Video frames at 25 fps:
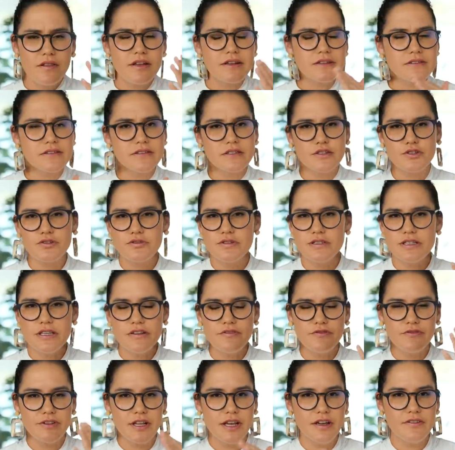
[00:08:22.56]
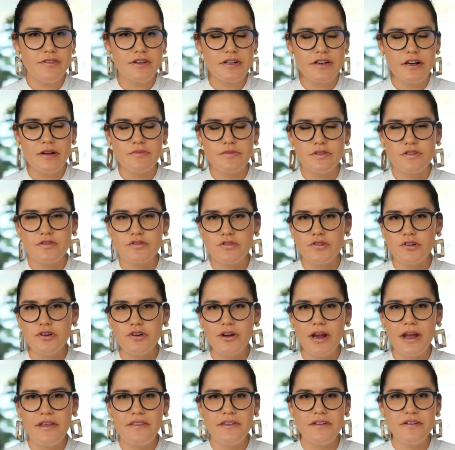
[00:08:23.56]
That citrusy flavor comes
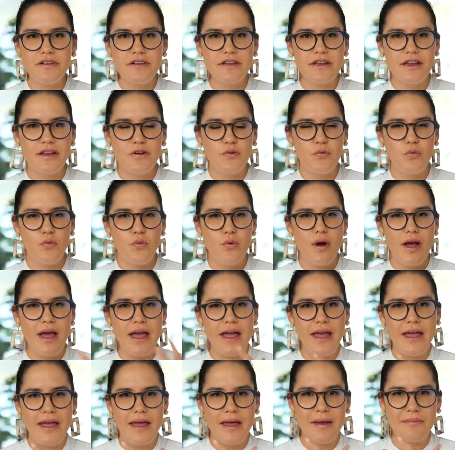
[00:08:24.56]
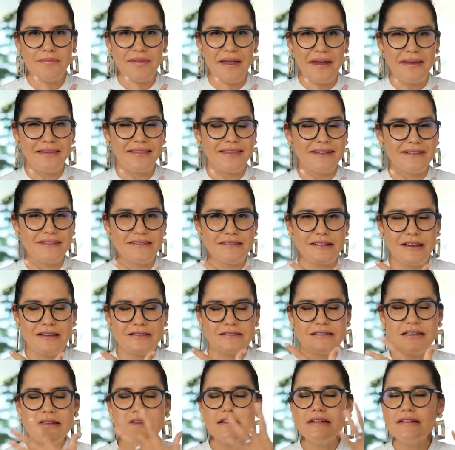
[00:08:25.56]
through and then you get wham, like this
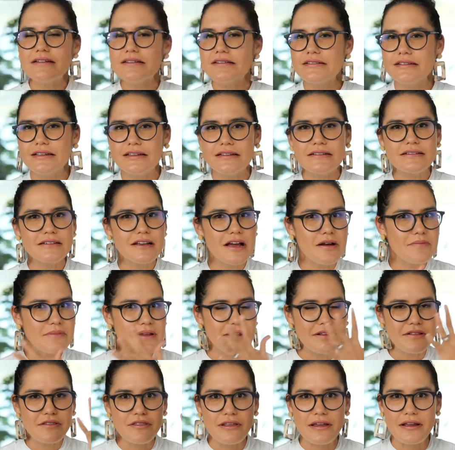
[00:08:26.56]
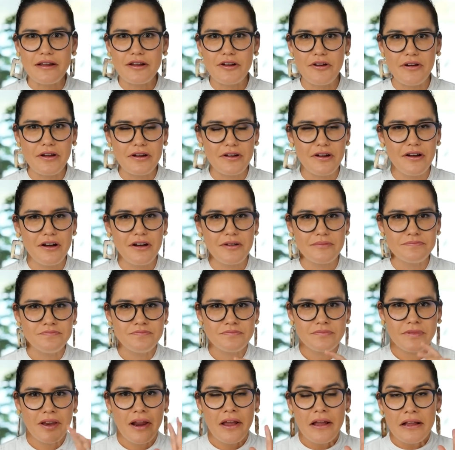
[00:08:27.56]
like tingling, numbing thing going on.
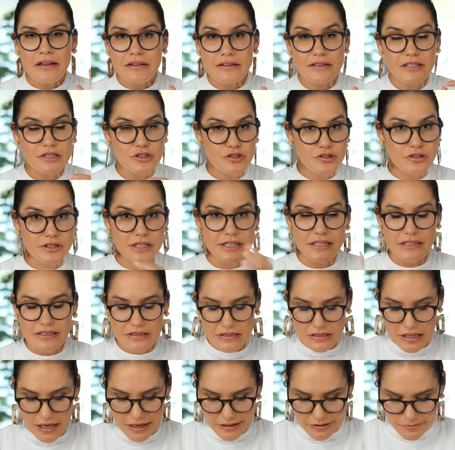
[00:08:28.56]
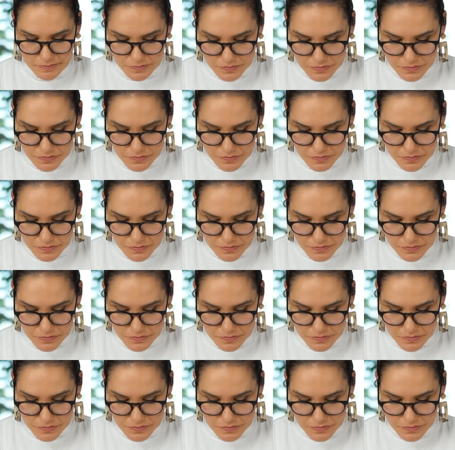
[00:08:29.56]
Literally, it's like,